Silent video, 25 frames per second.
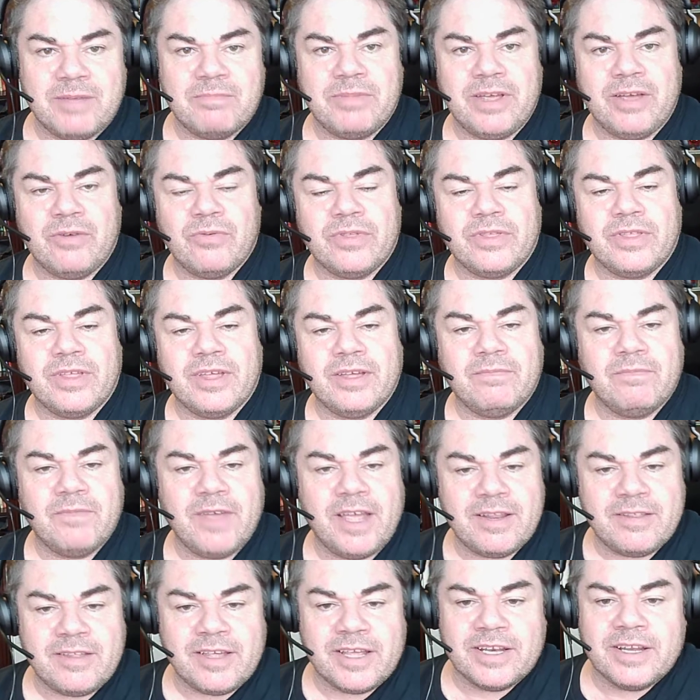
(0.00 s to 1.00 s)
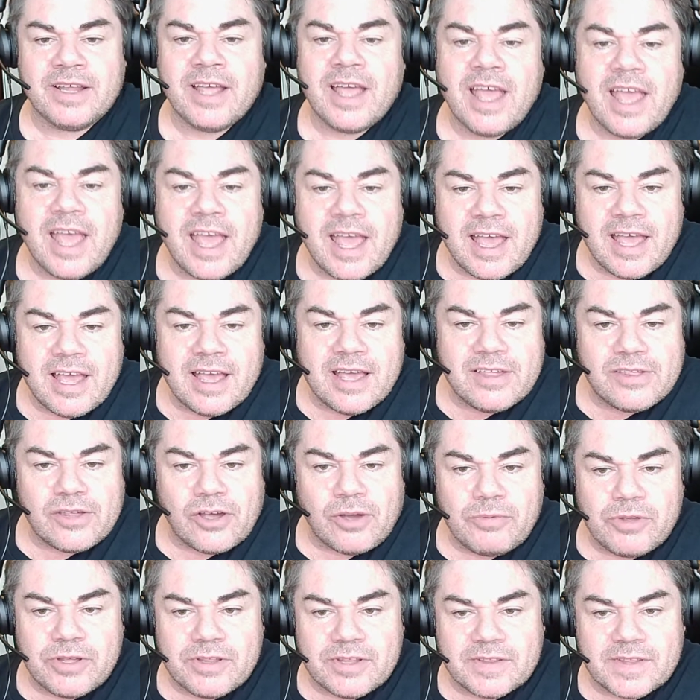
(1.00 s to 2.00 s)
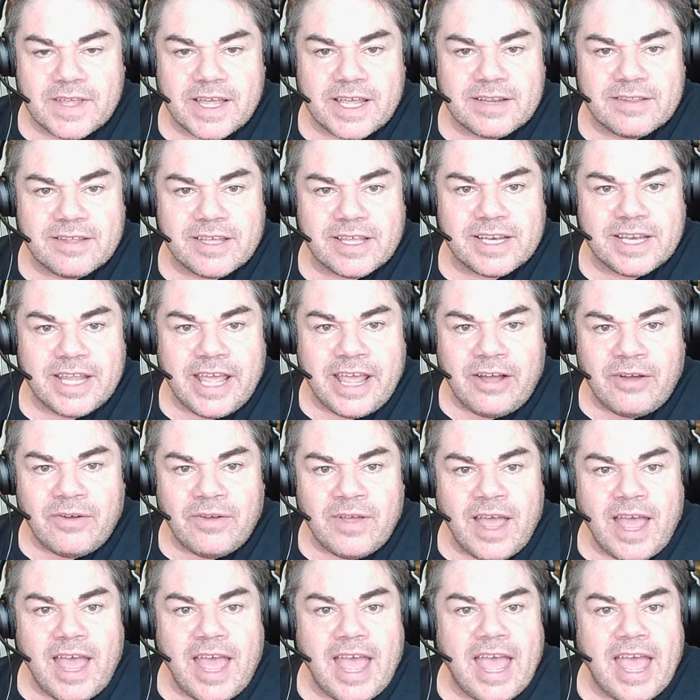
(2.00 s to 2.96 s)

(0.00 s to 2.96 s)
pair with a headset. So I'm using the headset now,